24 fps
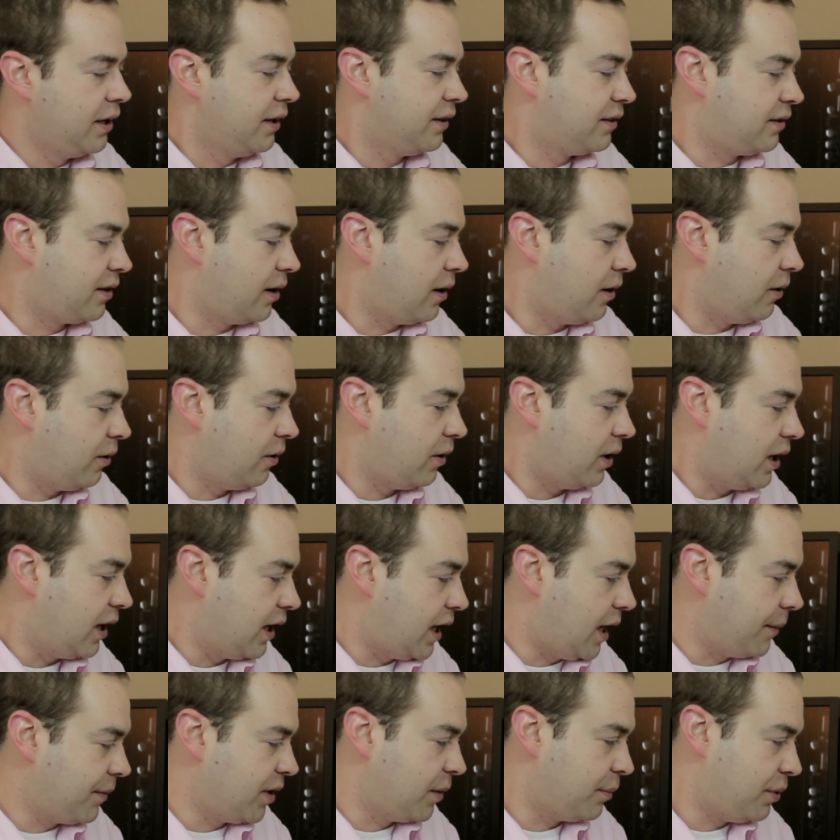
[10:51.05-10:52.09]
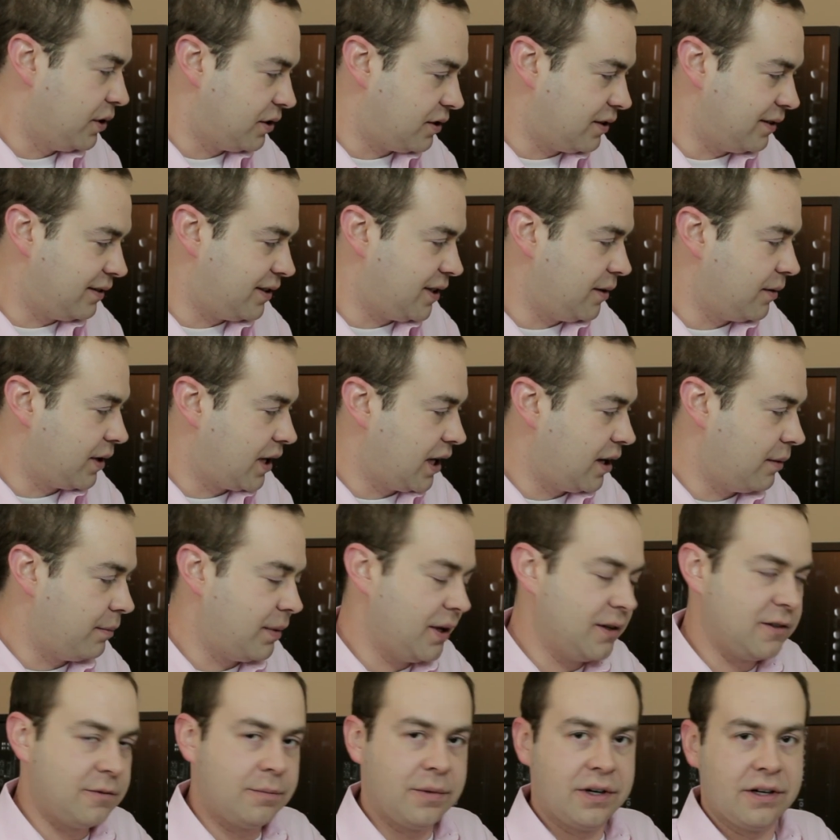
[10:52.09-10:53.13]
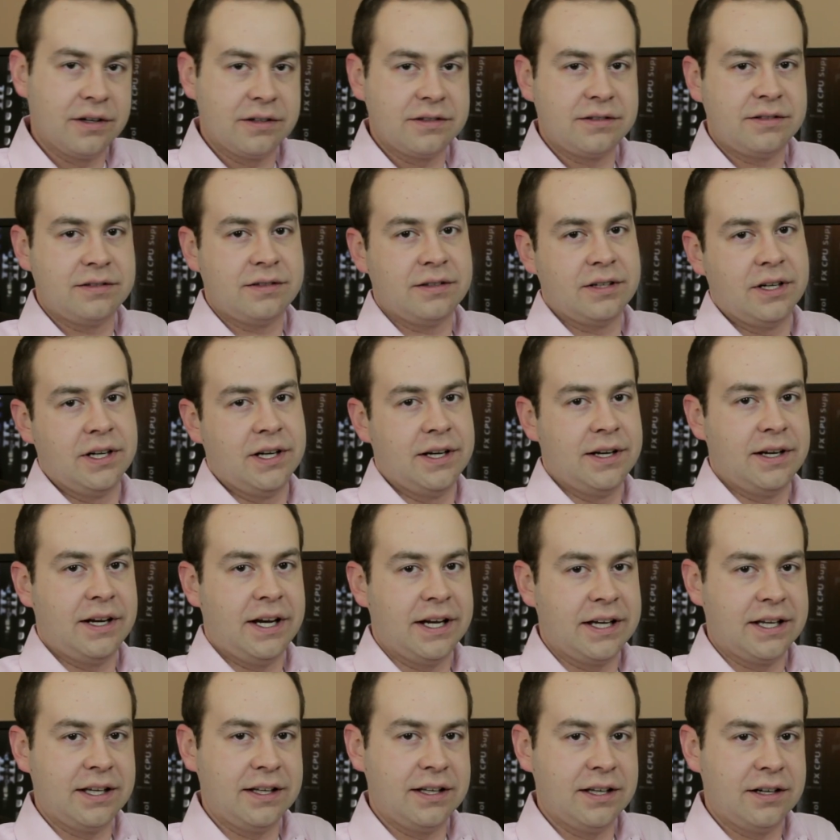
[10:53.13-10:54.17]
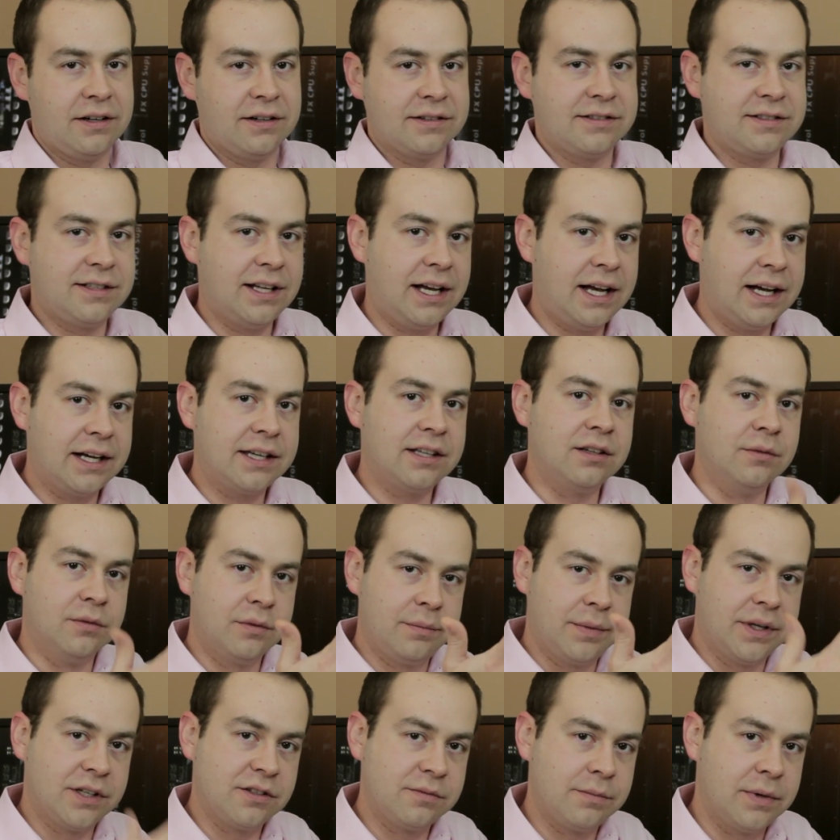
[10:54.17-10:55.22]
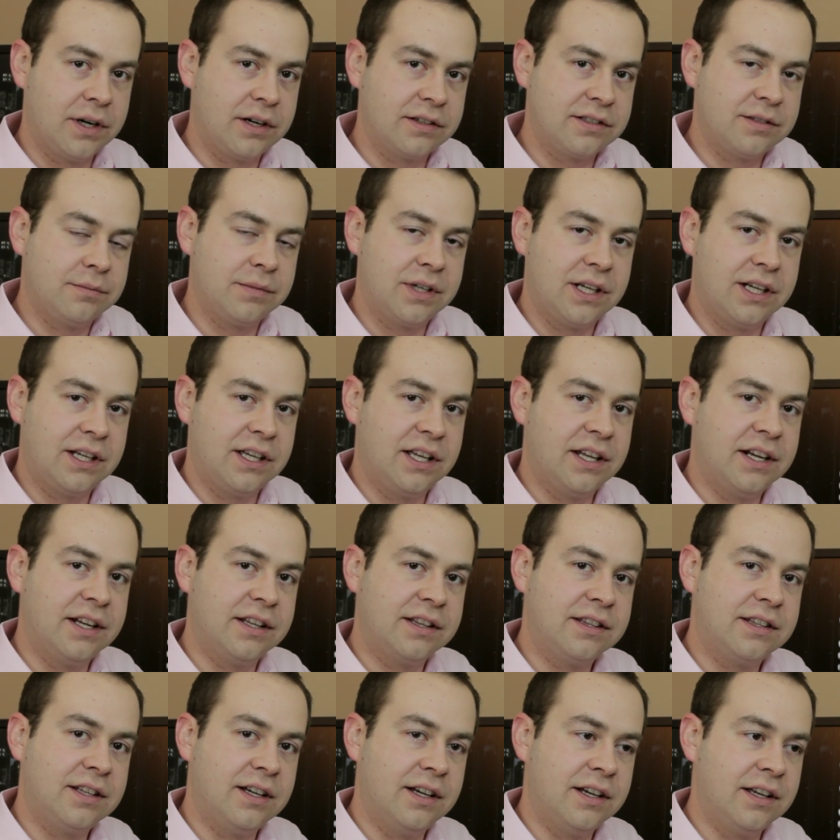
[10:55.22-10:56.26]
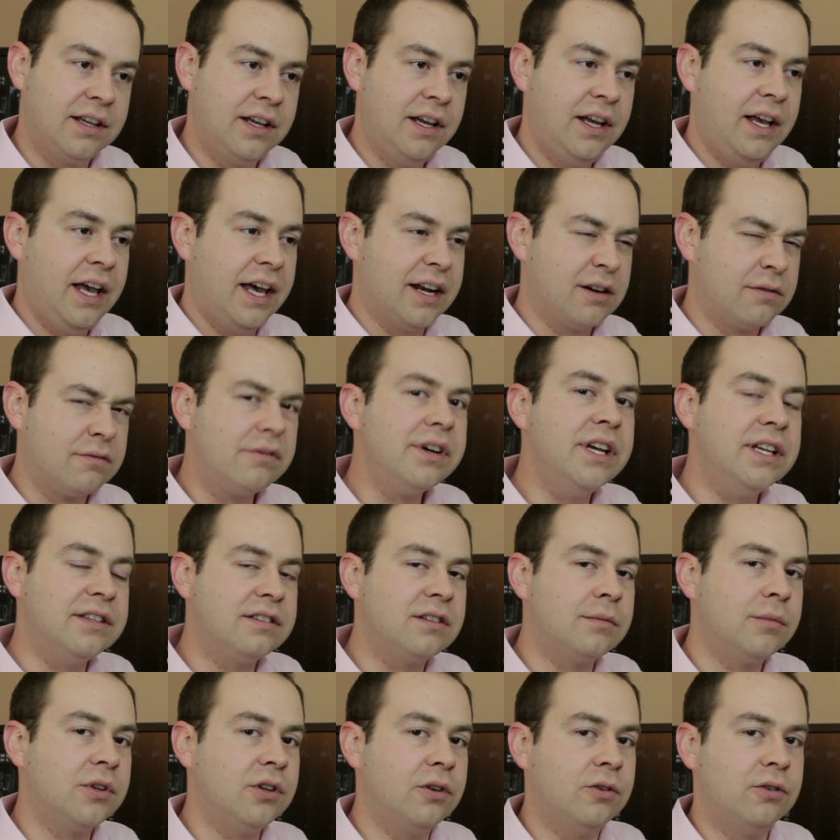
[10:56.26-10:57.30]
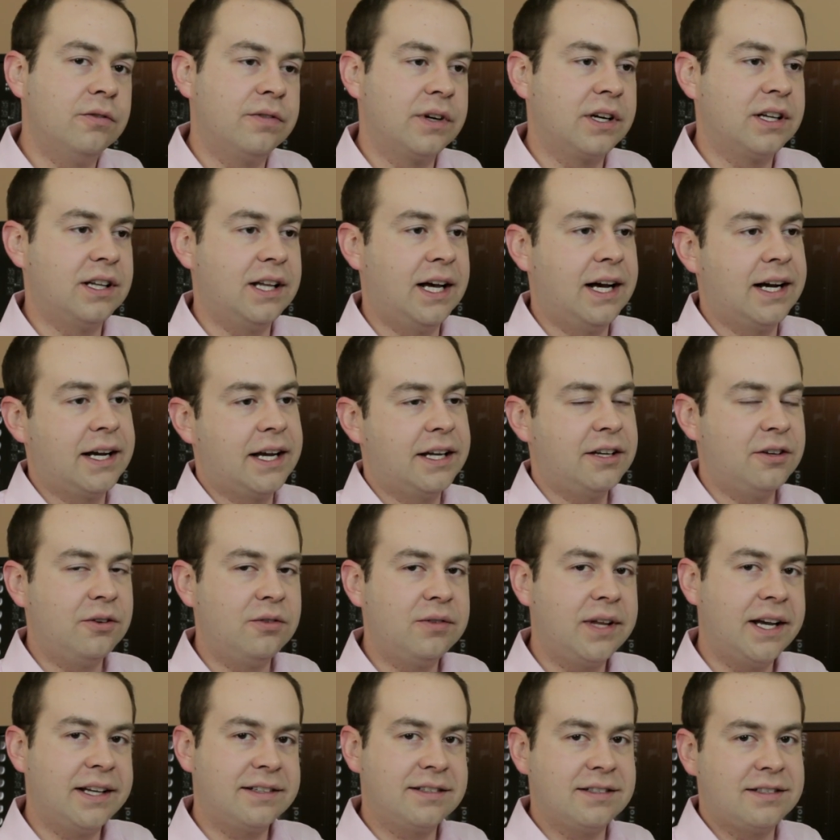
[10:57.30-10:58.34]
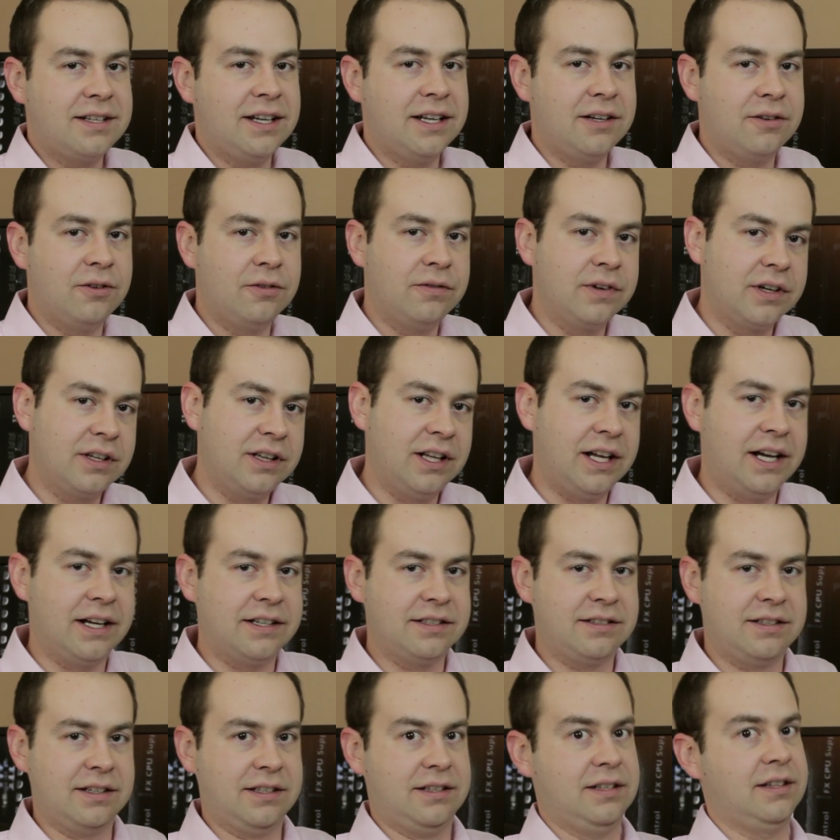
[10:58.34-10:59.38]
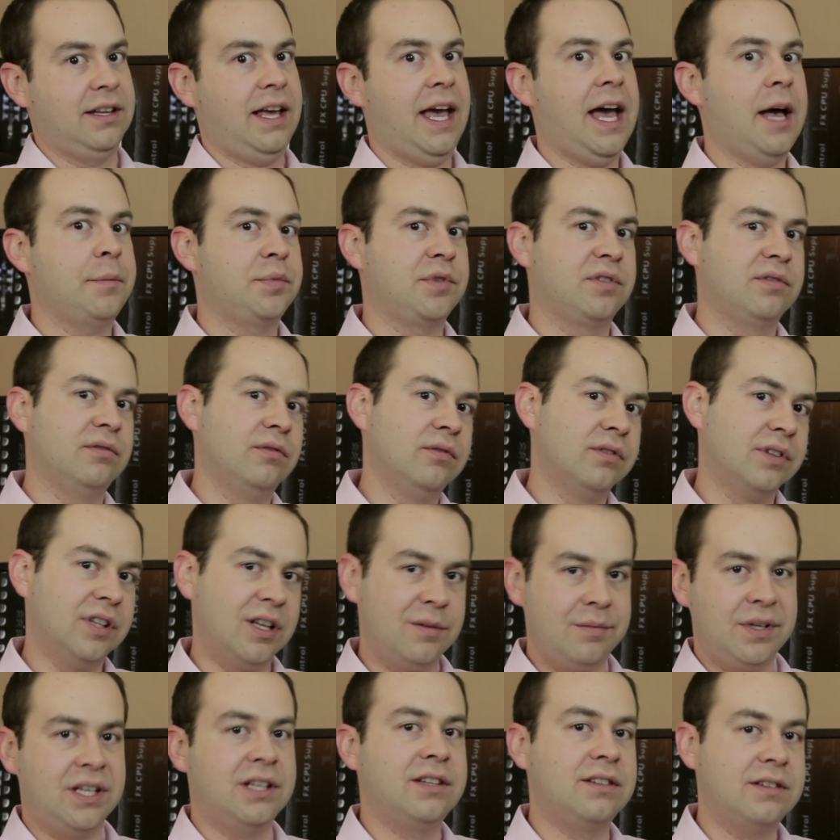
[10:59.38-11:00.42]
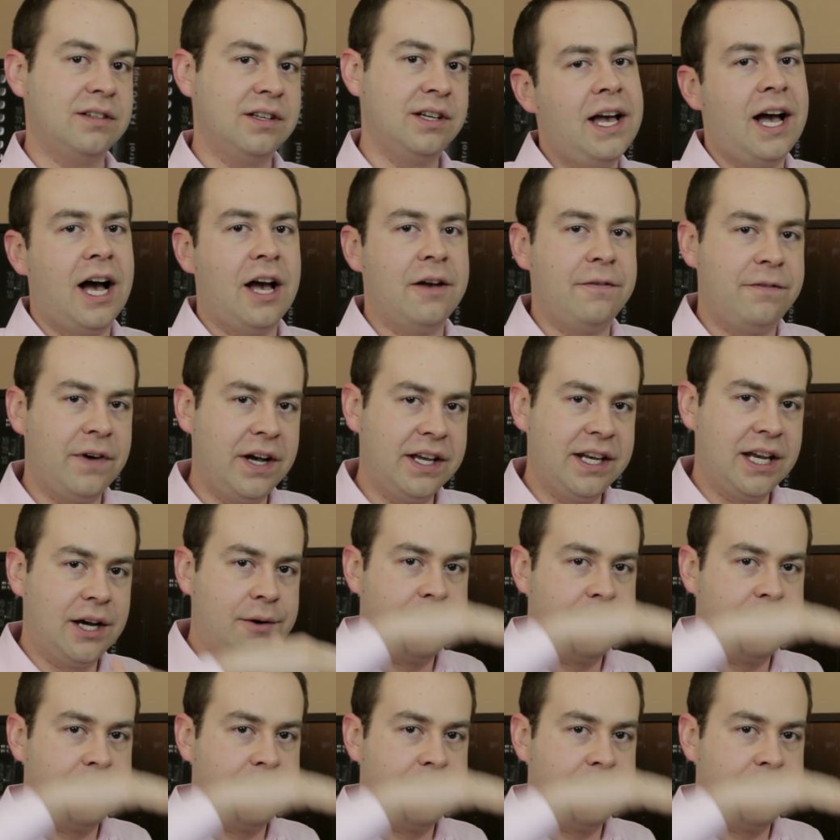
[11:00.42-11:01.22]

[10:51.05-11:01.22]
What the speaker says: So I'm going to push it and see what kind of benchmarks I can get on stock, and then what benchmarks I'm going to get at a reasonable overclock. I don't like to take overclocks like to the absolute limit. I find